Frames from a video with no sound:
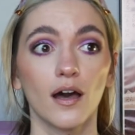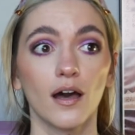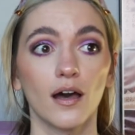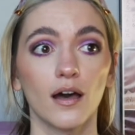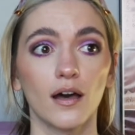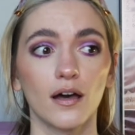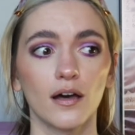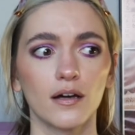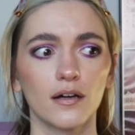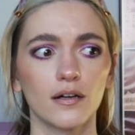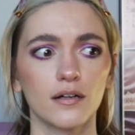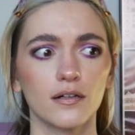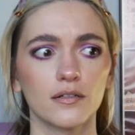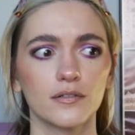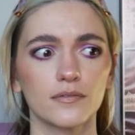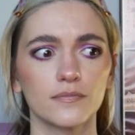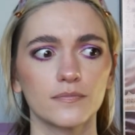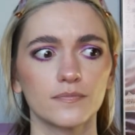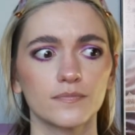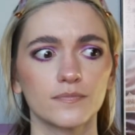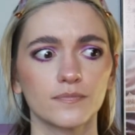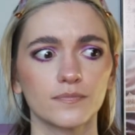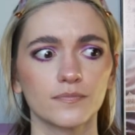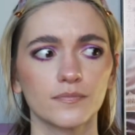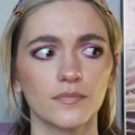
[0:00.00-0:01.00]

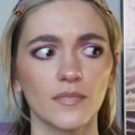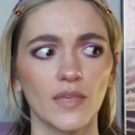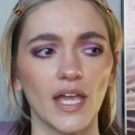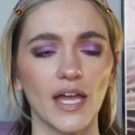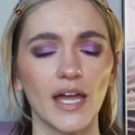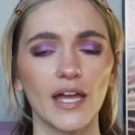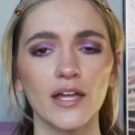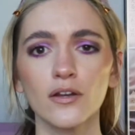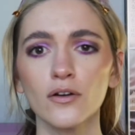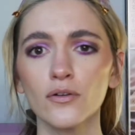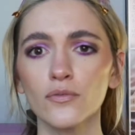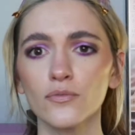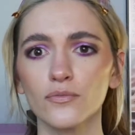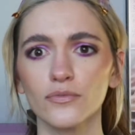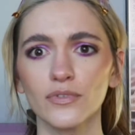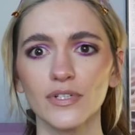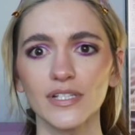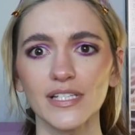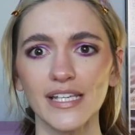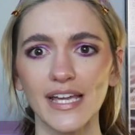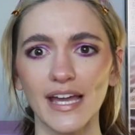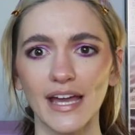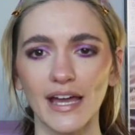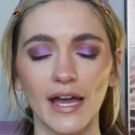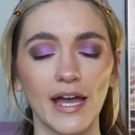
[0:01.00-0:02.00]
I
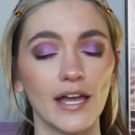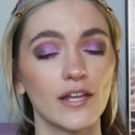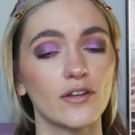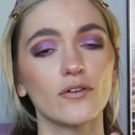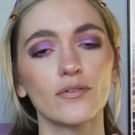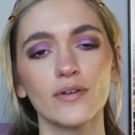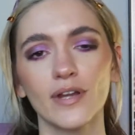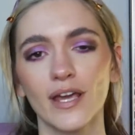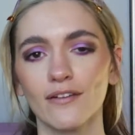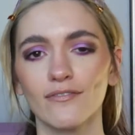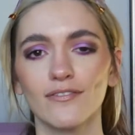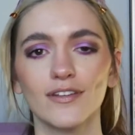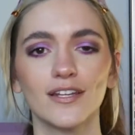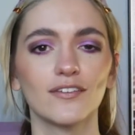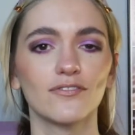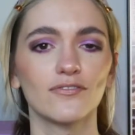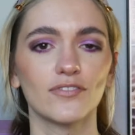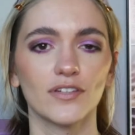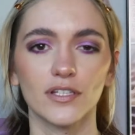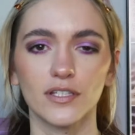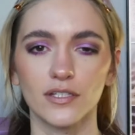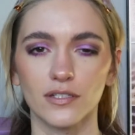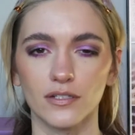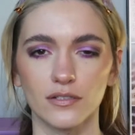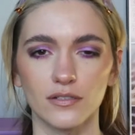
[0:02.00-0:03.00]
don't have any
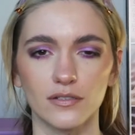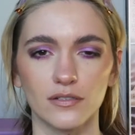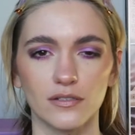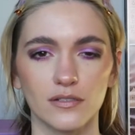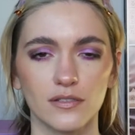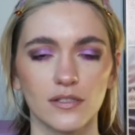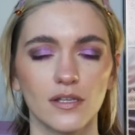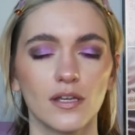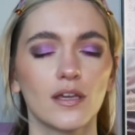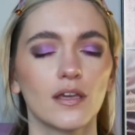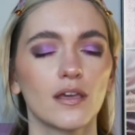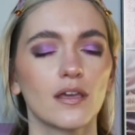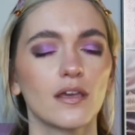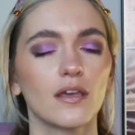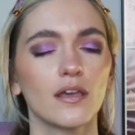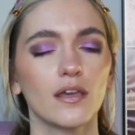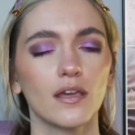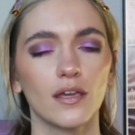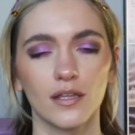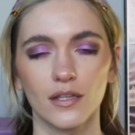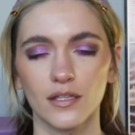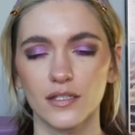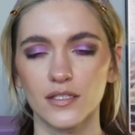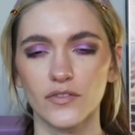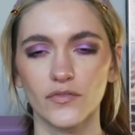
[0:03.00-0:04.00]
figures
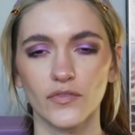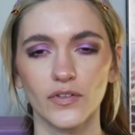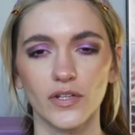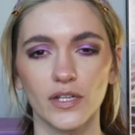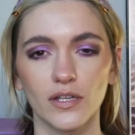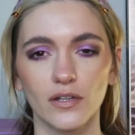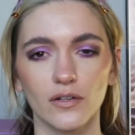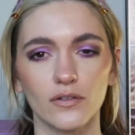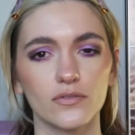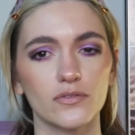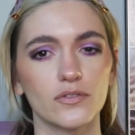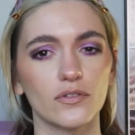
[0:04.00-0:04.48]
in this video.